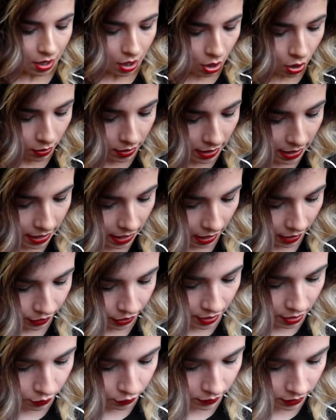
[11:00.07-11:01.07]
Okay, I
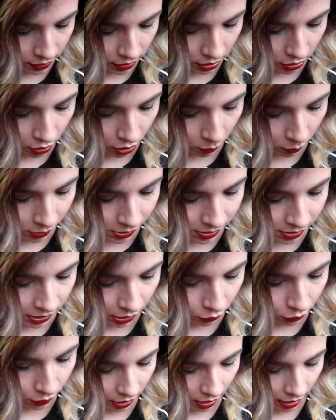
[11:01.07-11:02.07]
think we're almost
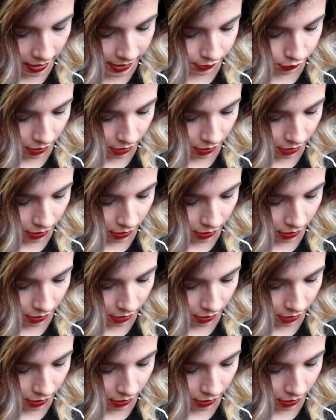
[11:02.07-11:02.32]
done eyes.